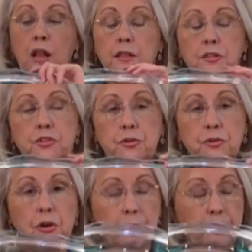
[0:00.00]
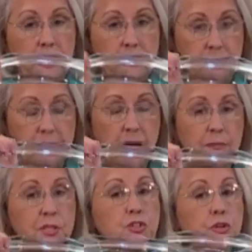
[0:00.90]
the 2-quart, it
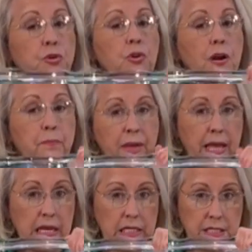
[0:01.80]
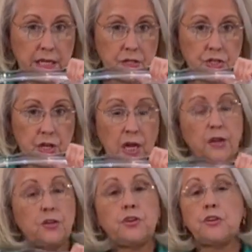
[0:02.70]
becomes a 2-quart baking dish.
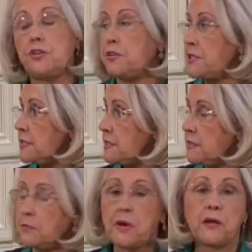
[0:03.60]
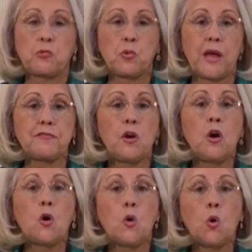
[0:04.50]
You can use this in the microwave
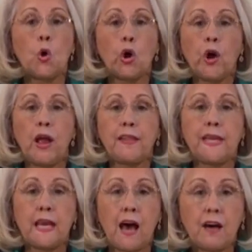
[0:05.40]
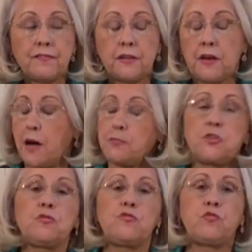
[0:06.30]
or the oven up
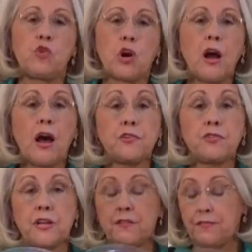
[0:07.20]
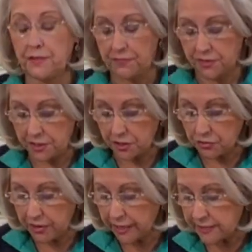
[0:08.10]
to 450
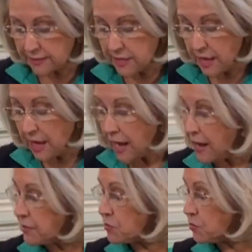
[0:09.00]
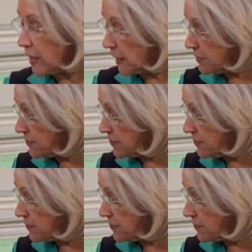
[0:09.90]
degrees. And the really